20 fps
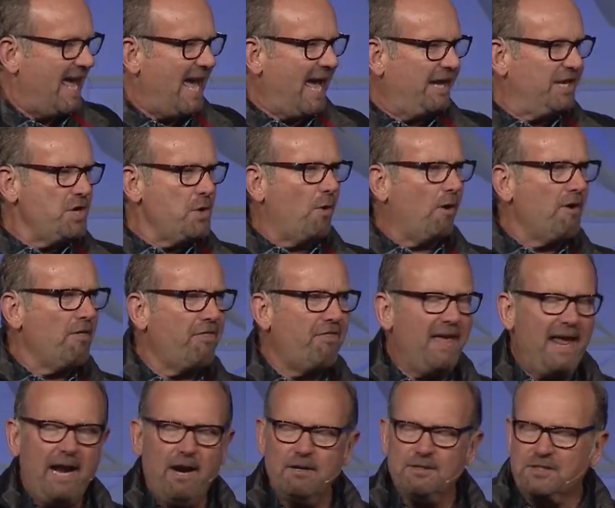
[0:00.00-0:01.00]
And you are
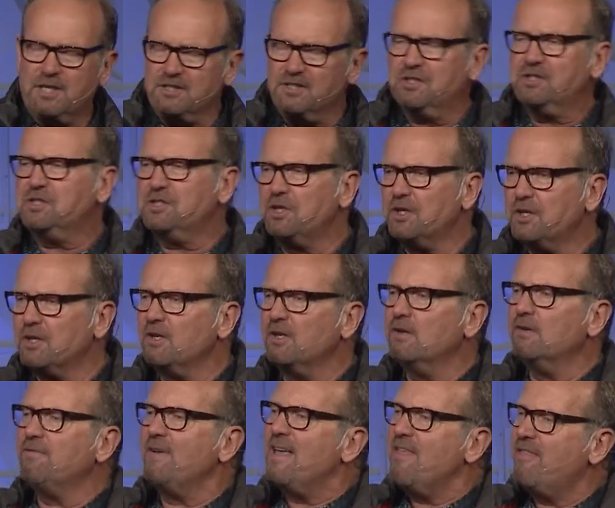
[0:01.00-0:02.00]
there to
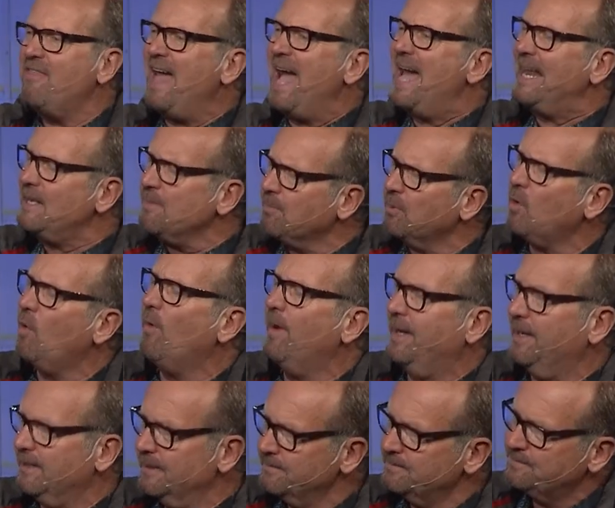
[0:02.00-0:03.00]
serve that
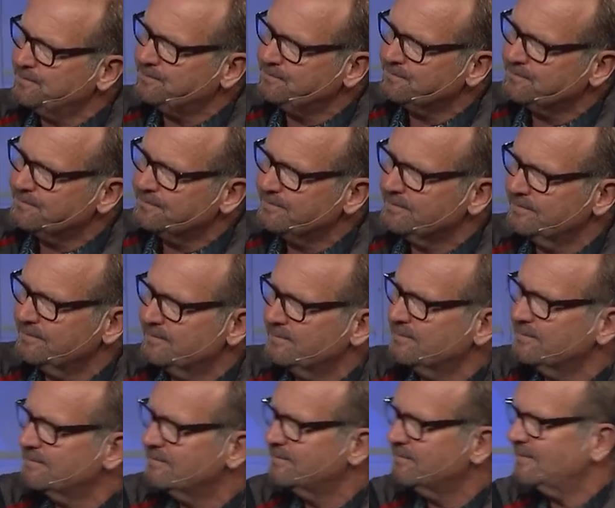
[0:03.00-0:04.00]
employer.
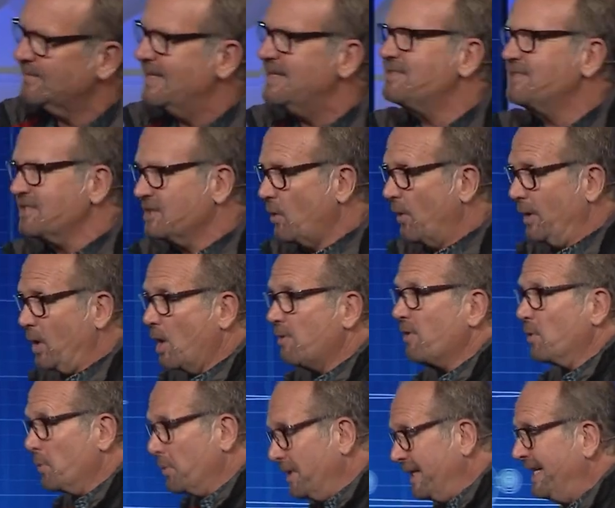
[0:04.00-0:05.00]
This is going
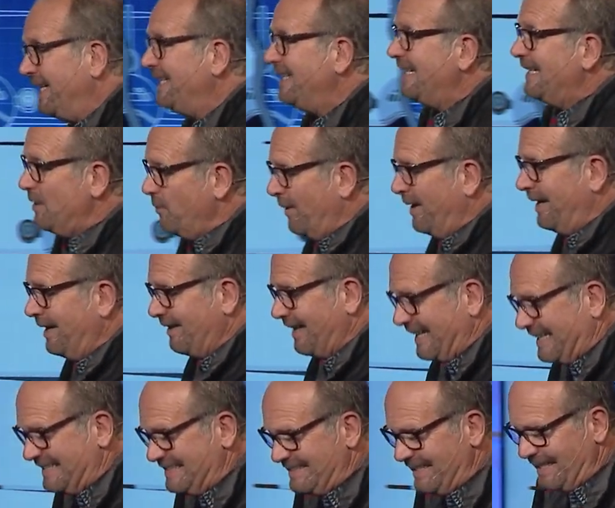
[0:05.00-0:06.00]
over really well, I
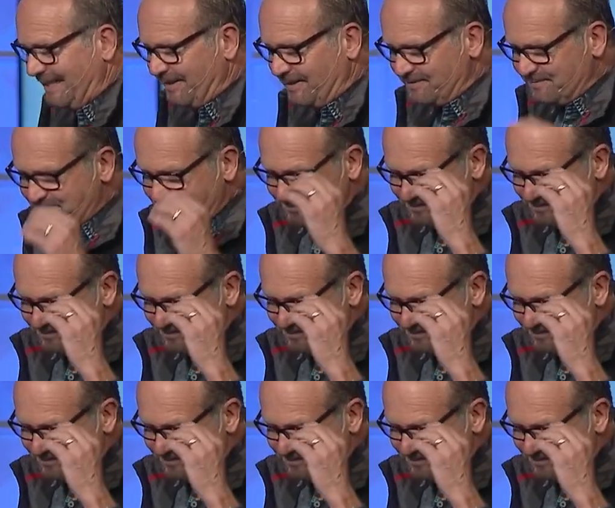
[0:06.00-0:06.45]
can tell.